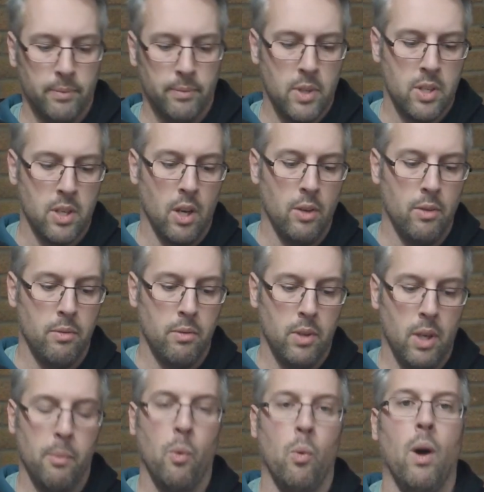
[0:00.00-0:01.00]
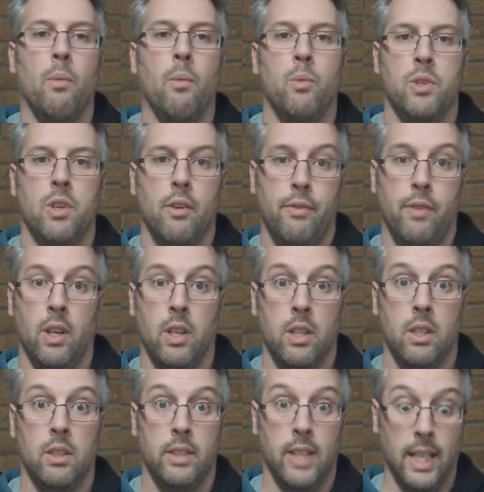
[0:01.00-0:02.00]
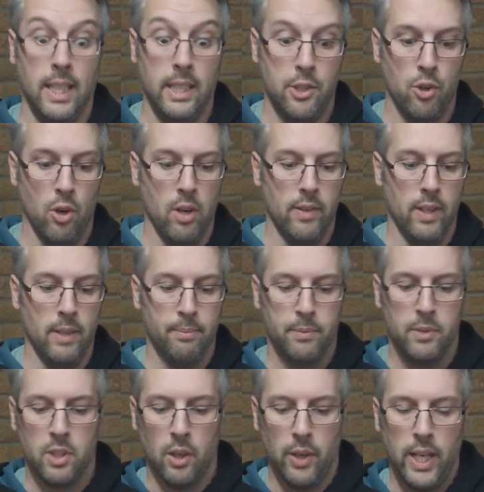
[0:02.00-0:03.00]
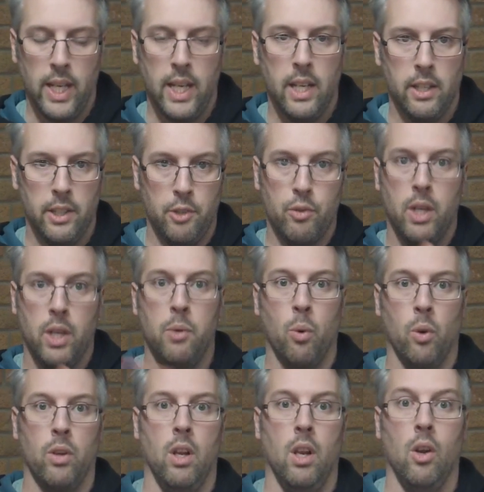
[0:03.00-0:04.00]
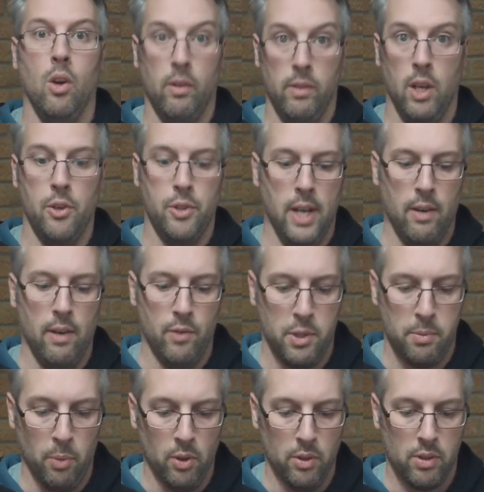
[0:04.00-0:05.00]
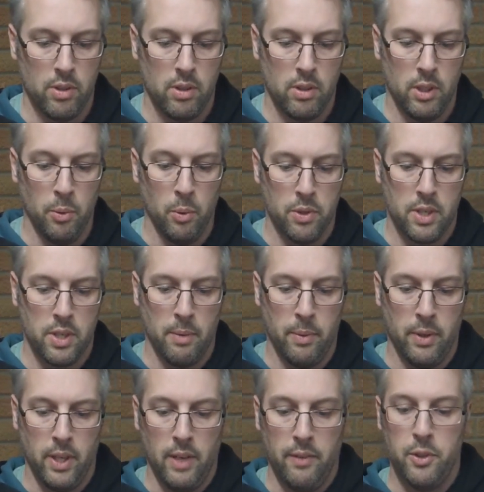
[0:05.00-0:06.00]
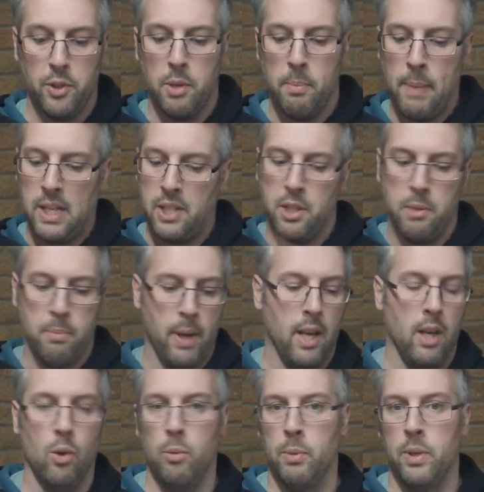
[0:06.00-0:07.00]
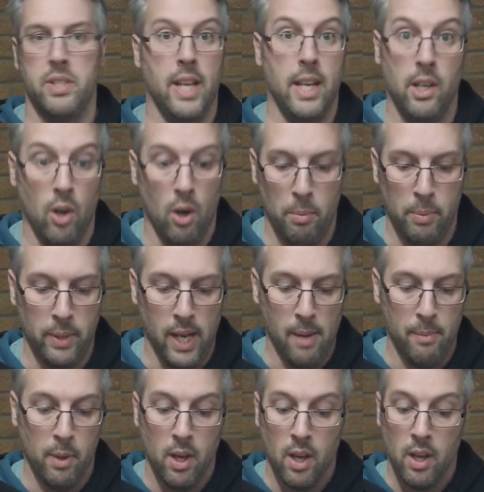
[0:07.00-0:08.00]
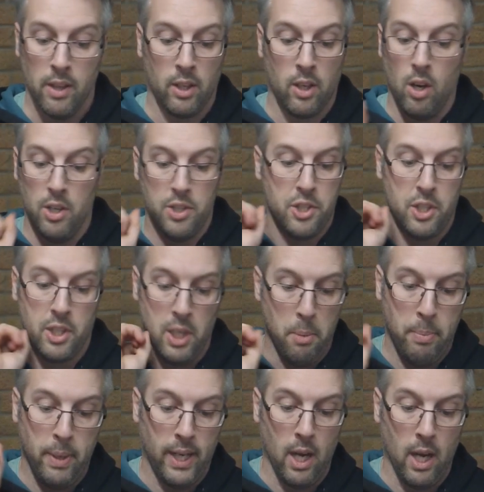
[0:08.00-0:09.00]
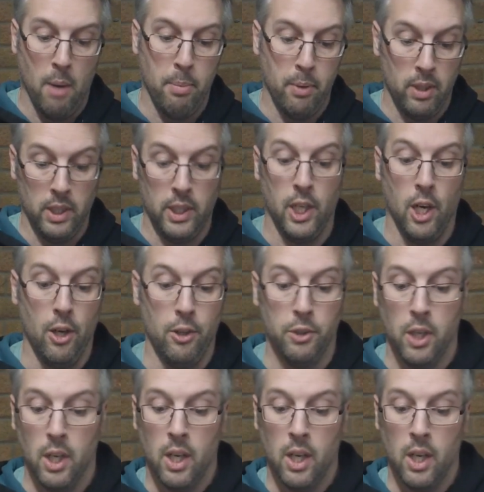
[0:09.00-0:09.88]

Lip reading: So number one was our fun daily driver. So here you really want a lot of low down response. You want something that if you were to mash the pedal at almost any RPM, the car is just going to pick up and go.